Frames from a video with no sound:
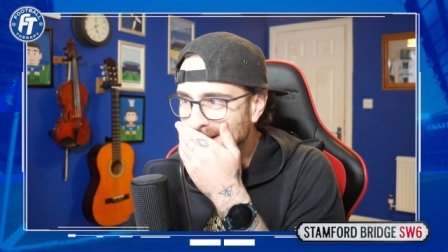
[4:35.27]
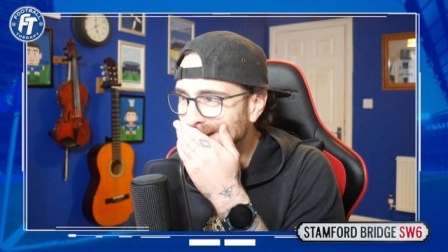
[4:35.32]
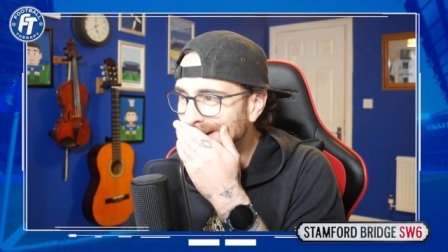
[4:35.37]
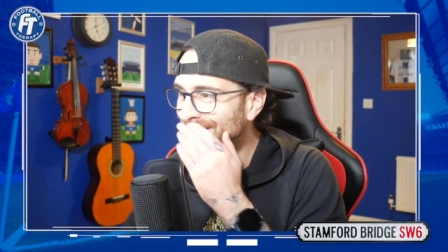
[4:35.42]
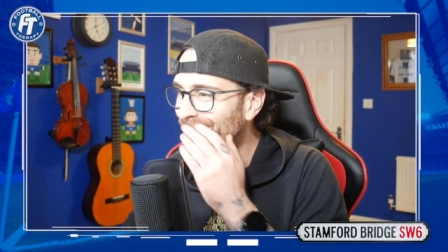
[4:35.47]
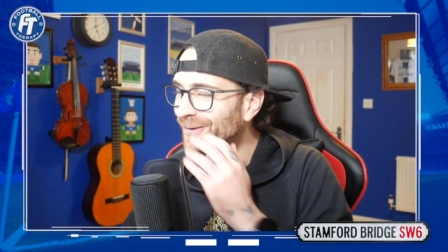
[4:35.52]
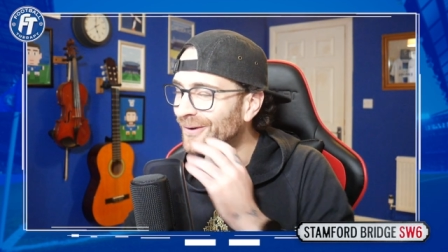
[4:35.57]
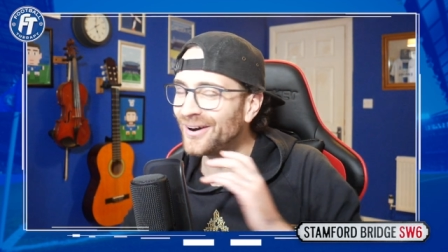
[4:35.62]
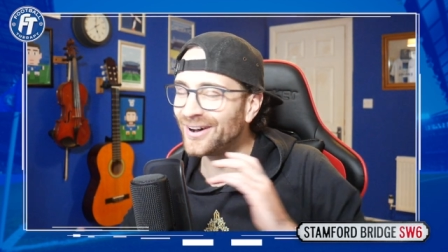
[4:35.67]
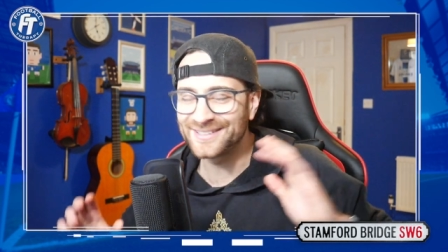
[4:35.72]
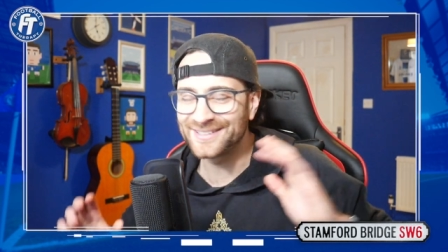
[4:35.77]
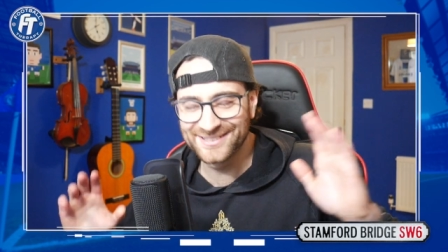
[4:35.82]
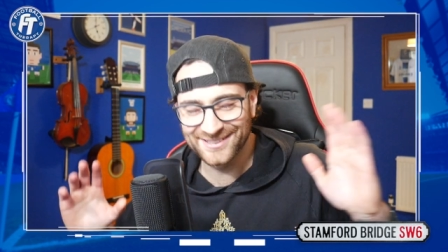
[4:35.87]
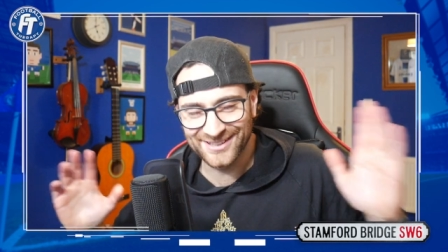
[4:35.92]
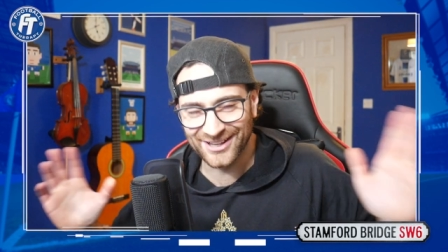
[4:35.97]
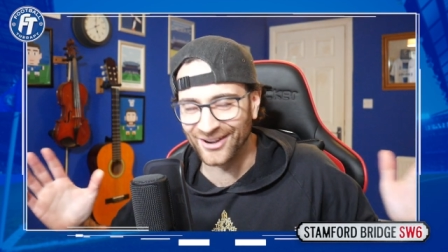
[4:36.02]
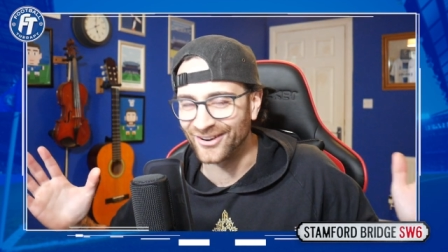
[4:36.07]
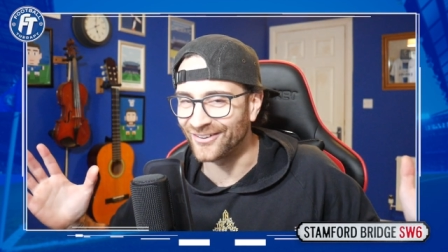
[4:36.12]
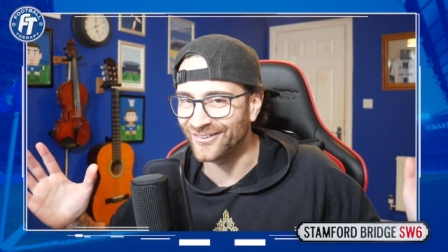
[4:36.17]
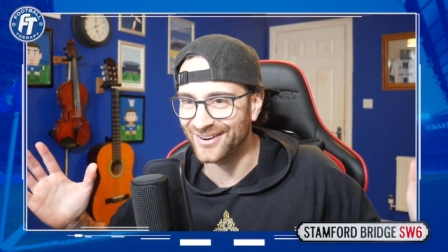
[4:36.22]
what a
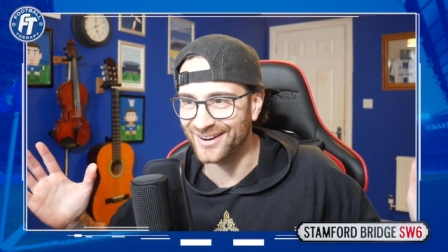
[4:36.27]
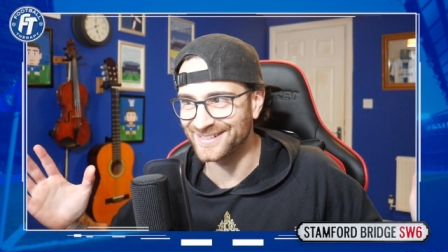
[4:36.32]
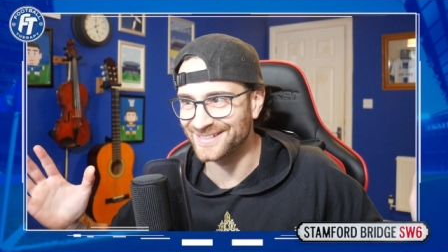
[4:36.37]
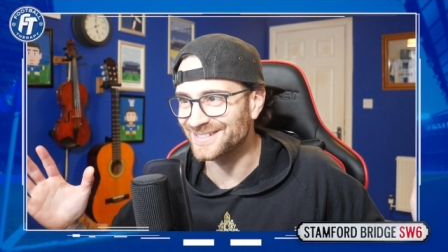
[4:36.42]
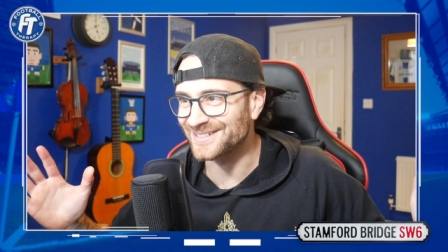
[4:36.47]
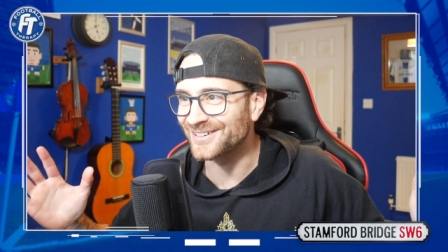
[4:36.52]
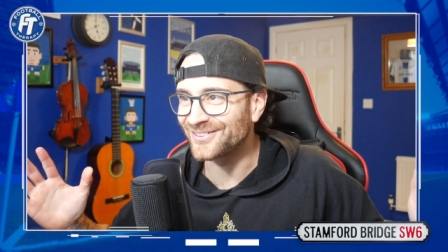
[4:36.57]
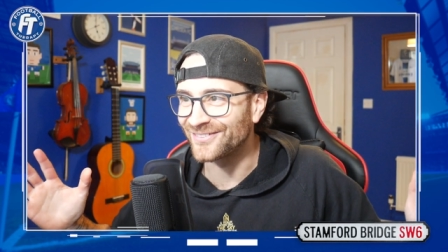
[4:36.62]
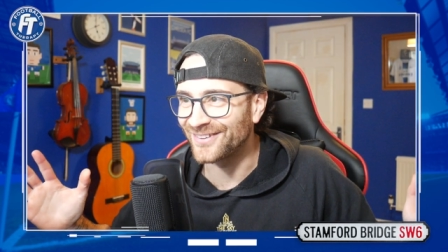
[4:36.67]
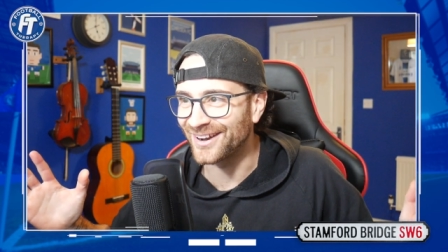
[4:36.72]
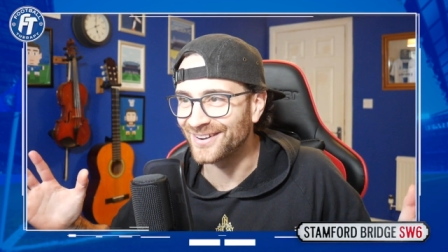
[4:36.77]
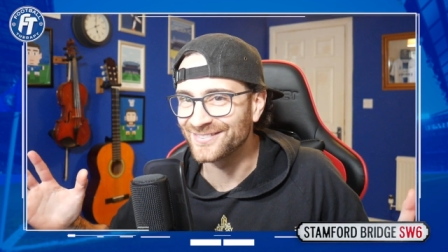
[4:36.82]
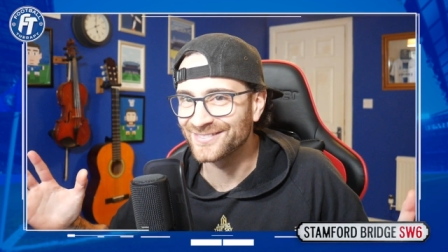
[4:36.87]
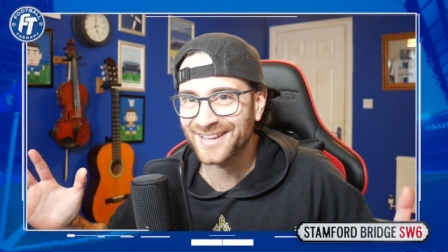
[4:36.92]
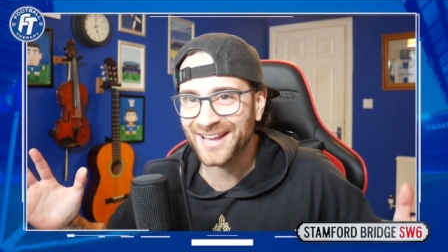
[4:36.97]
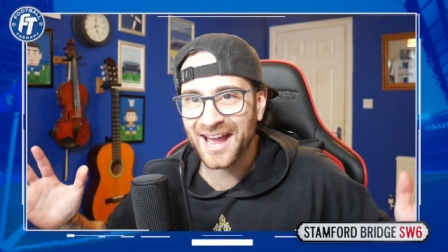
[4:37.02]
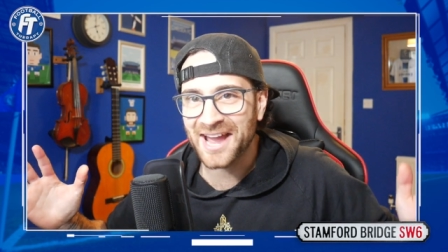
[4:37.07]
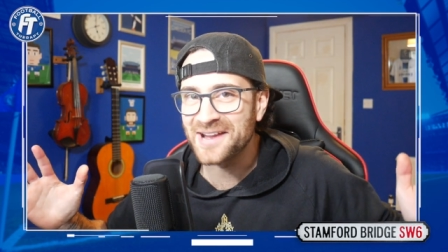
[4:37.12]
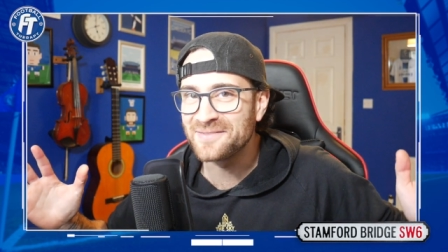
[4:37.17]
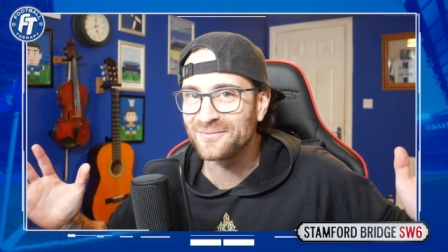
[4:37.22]
story Chilwell's
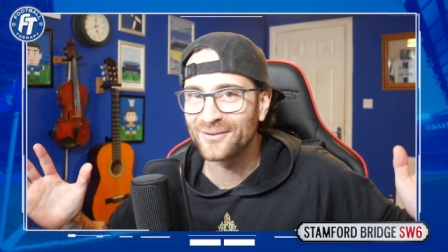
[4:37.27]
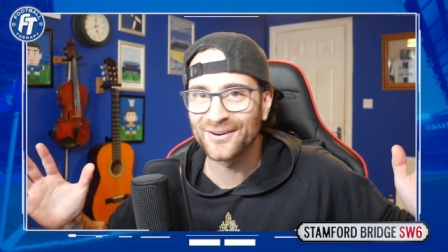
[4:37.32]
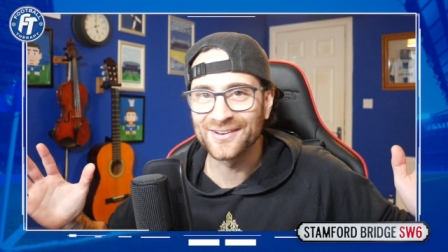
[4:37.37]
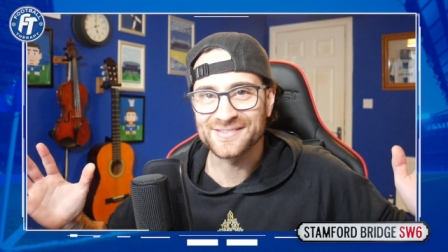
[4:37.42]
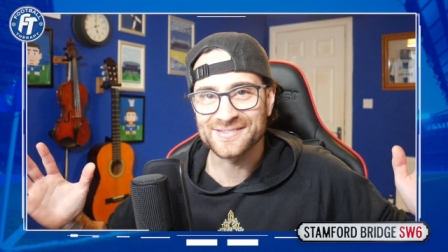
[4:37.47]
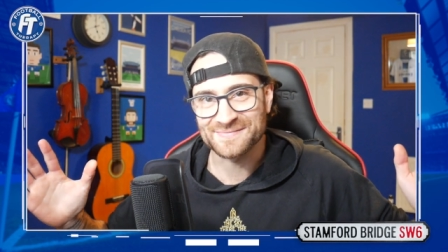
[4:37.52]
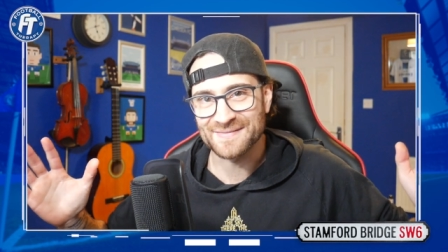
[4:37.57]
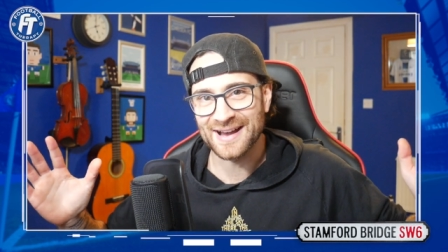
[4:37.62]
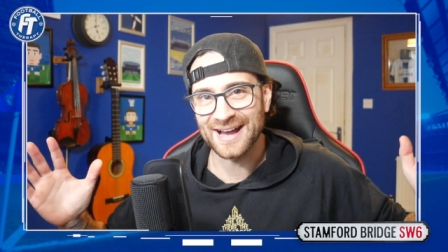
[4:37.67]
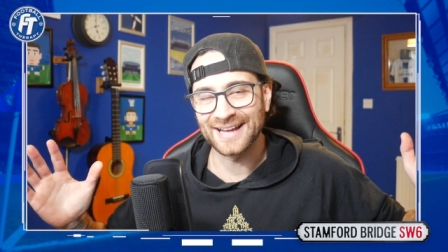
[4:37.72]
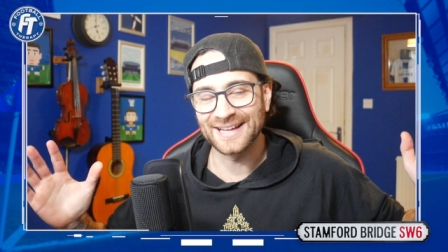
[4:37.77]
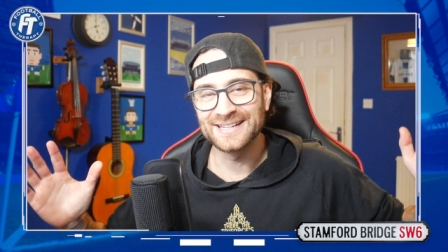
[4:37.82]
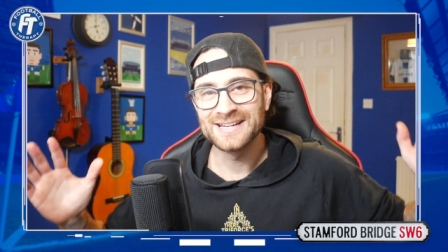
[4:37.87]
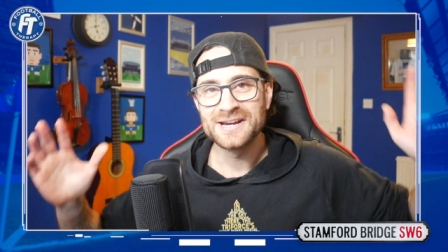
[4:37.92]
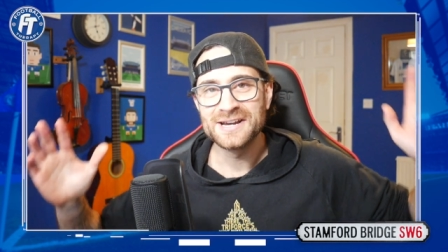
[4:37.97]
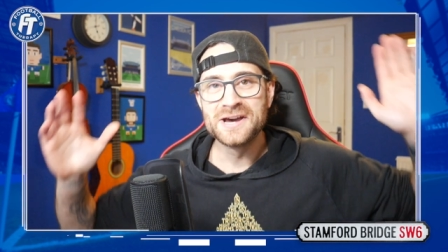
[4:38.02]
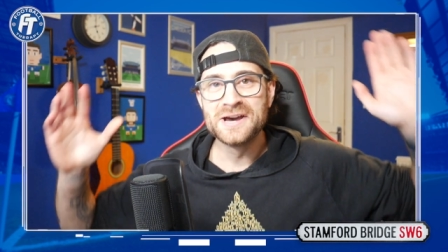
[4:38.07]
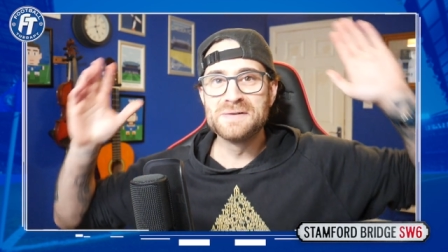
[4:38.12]
game was, man.